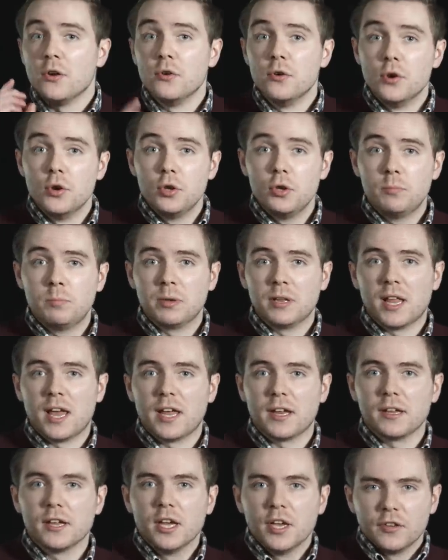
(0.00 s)
new
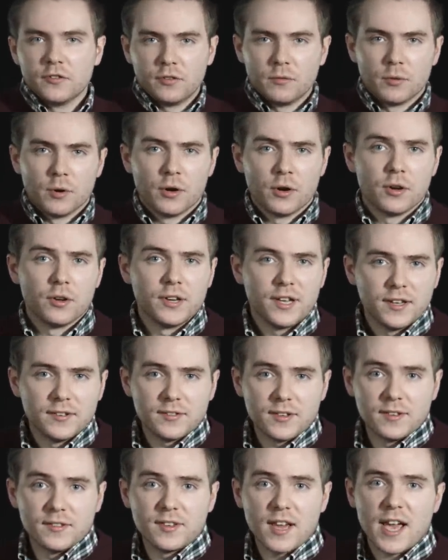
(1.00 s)
plan to earn his
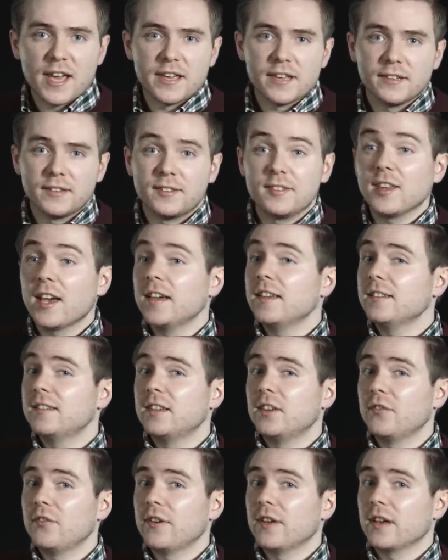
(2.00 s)
desired
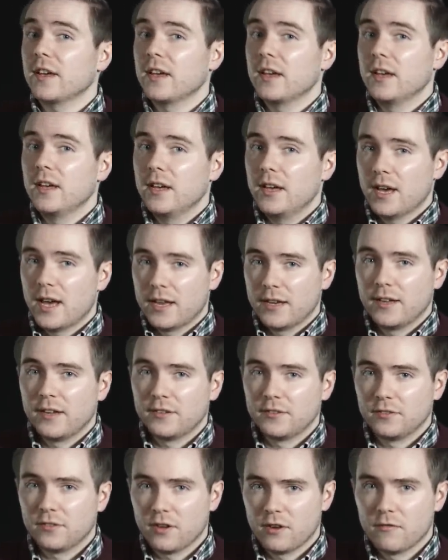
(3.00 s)
scientific and
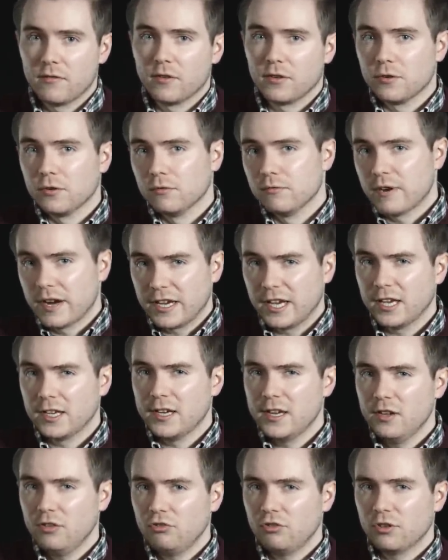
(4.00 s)
historical
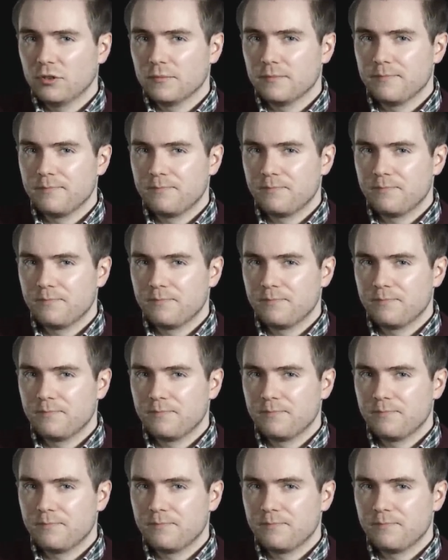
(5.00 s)
recognition.